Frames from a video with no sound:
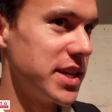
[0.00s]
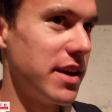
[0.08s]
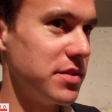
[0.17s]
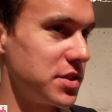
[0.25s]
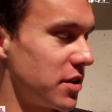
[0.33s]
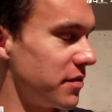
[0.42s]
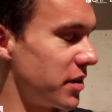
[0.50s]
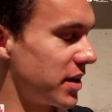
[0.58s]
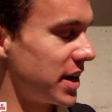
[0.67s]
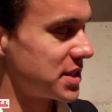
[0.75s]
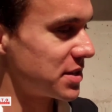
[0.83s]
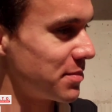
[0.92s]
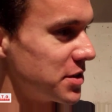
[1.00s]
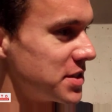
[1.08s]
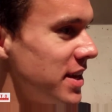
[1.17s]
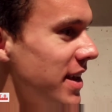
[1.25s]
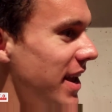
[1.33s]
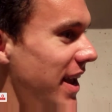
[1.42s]
out and serve their customers,
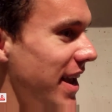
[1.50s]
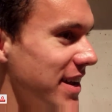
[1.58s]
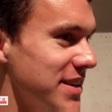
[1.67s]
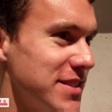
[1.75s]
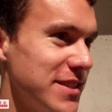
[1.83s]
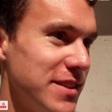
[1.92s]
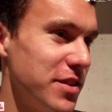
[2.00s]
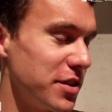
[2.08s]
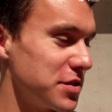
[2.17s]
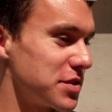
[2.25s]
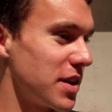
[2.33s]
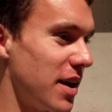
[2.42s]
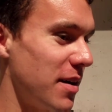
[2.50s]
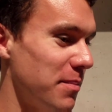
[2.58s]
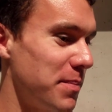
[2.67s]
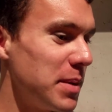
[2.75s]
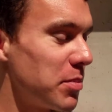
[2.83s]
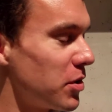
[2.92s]
and there's
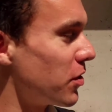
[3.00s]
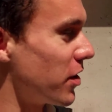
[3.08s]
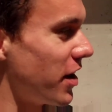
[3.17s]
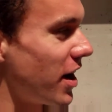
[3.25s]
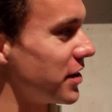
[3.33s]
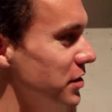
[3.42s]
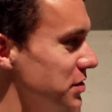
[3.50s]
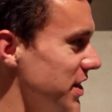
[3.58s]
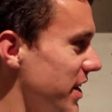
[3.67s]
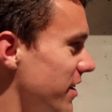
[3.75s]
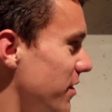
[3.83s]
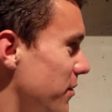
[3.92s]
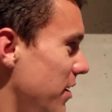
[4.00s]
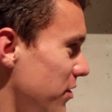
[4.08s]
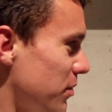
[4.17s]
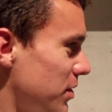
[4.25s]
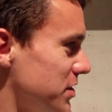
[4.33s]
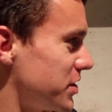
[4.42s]
people who are not using it around the
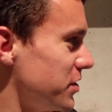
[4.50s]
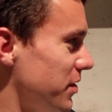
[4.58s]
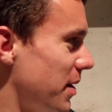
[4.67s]
world too.